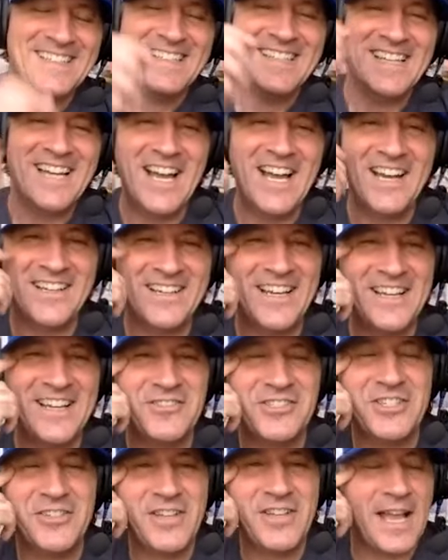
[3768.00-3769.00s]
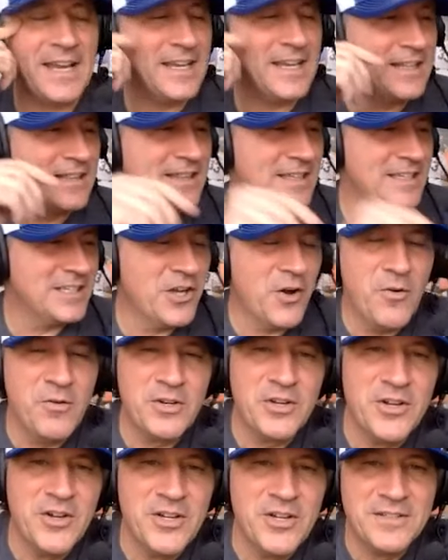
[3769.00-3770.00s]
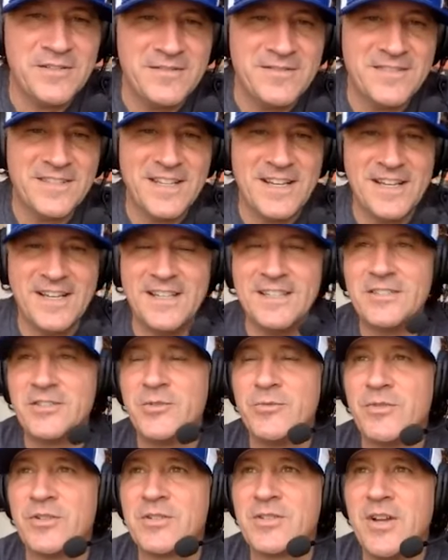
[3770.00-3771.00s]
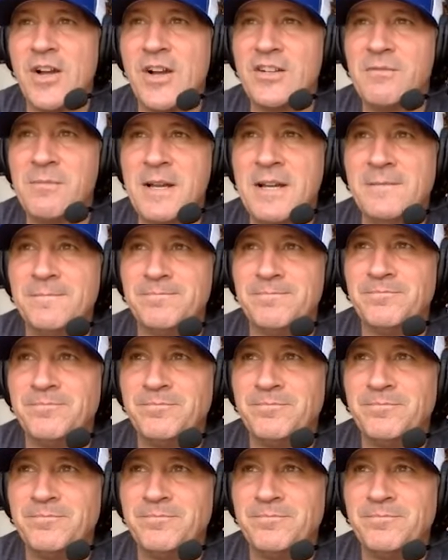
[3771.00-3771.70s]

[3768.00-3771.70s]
All right. Well, you got anything going on uh, that you want to talk about?